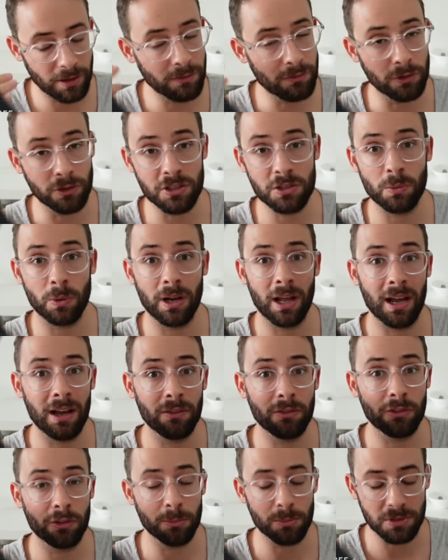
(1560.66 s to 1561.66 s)
if you just want to
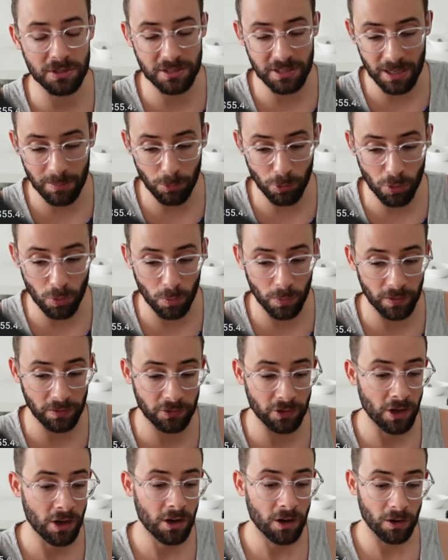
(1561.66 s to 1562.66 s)
have some stable
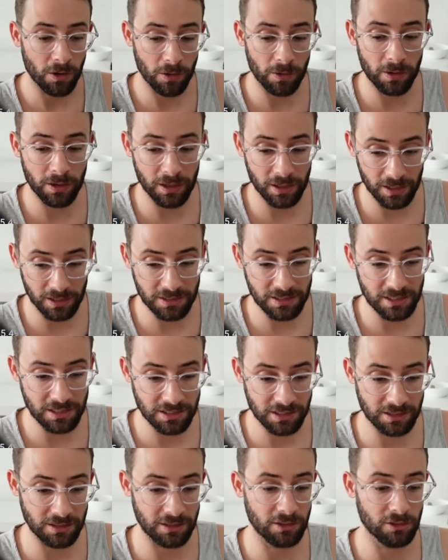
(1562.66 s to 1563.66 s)
coins earning a
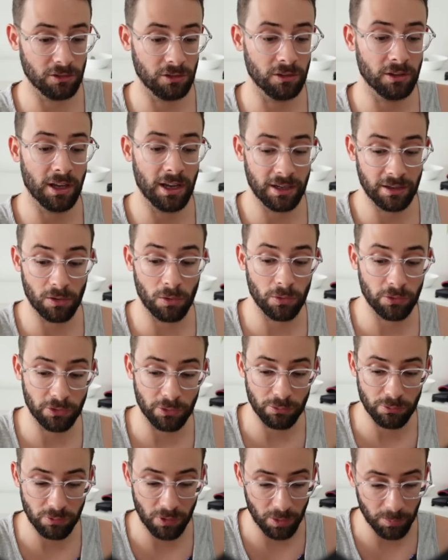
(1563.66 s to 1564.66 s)
decent yield and also
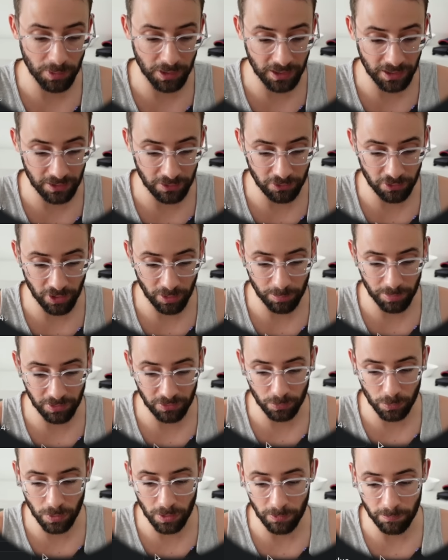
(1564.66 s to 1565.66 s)
farming an airdrop
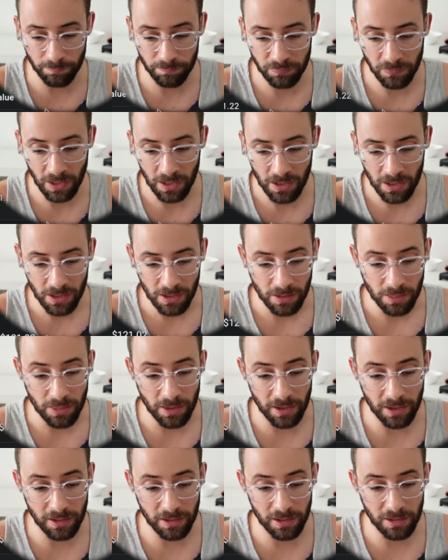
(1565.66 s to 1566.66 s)
as well.
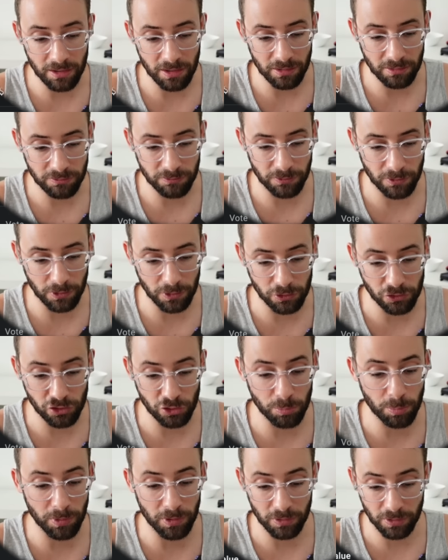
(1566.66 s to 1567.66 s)
Then for
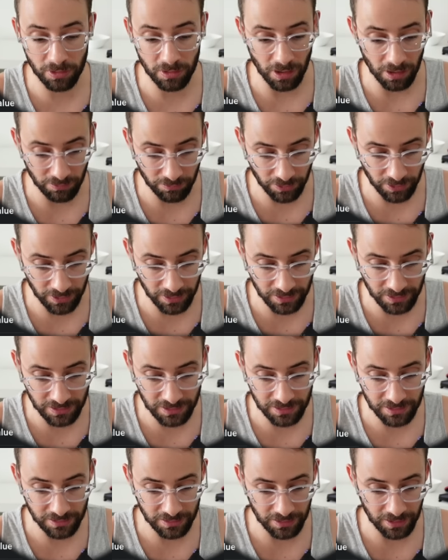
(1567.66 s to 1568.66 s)
Jupiter
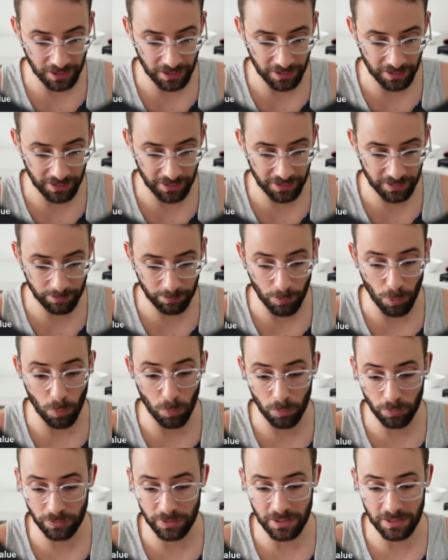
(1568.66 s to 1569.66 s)
governance, I'm
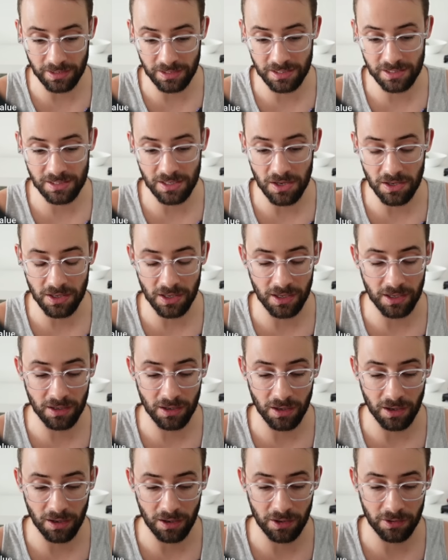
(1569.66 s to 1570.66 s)
only staking
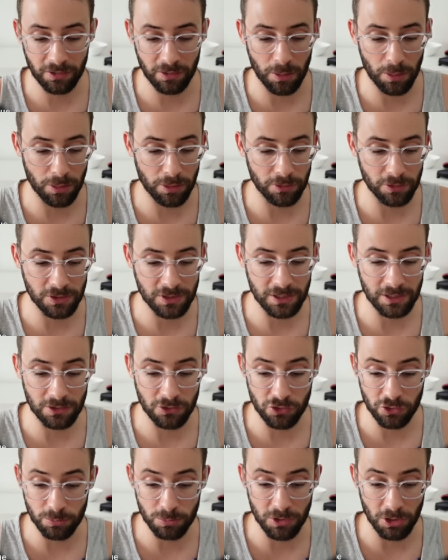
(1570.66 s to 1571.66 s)
one hundred thirteen
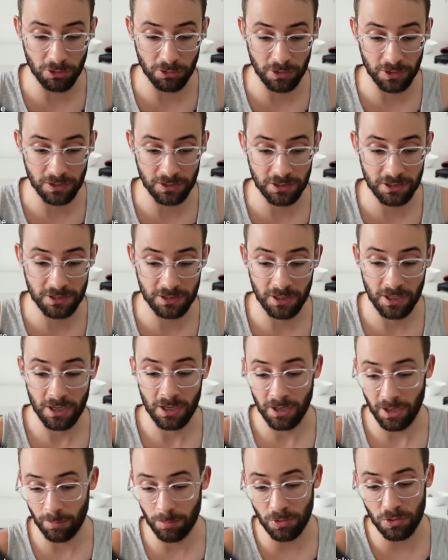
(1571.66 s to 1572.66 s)
Jupe tokens.
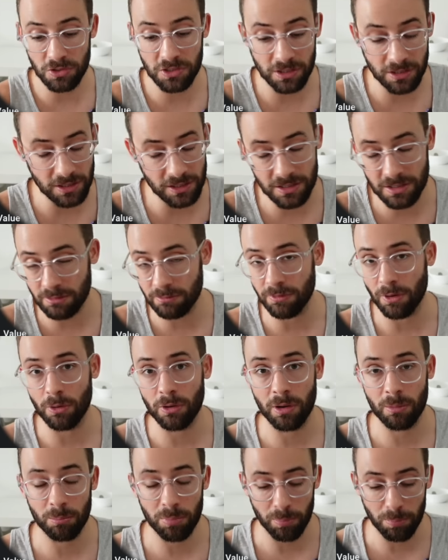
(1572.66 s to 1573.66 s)
I'm using these to vote
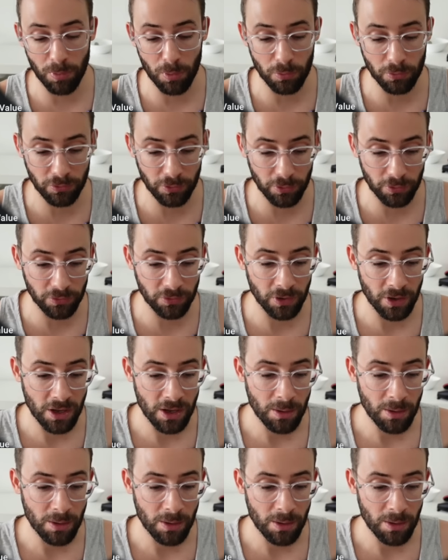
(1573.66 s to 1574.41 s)
on proposals,